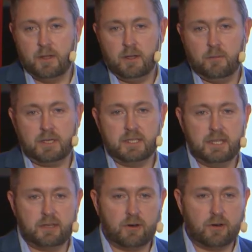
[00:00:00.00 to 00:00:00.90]
But in
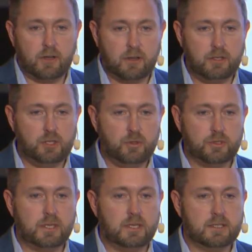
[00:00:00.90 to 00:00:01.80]
general, the use
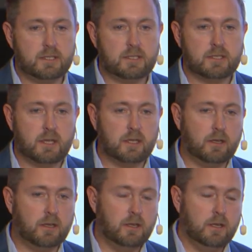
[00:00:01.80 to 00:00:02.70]
cases and
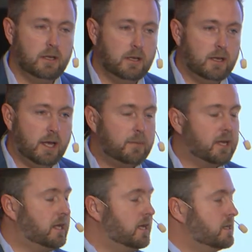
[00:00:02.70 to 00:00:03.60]
the
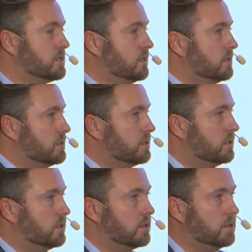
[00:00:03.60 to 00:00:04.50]
applications,
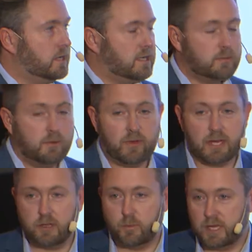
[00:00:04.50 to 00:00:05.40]
the, the customer
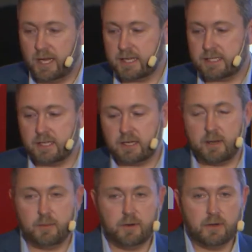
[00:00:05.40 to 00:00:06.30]
value will actually
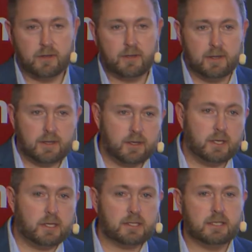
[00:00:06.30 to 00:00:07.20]
come,
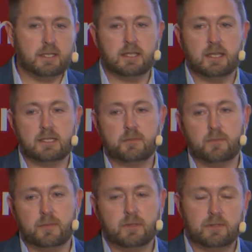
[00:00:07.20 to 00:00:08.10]
is, ex,
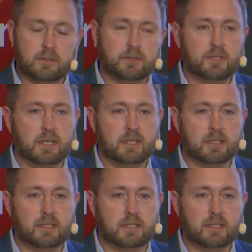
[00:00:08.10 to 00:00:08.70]
I should say,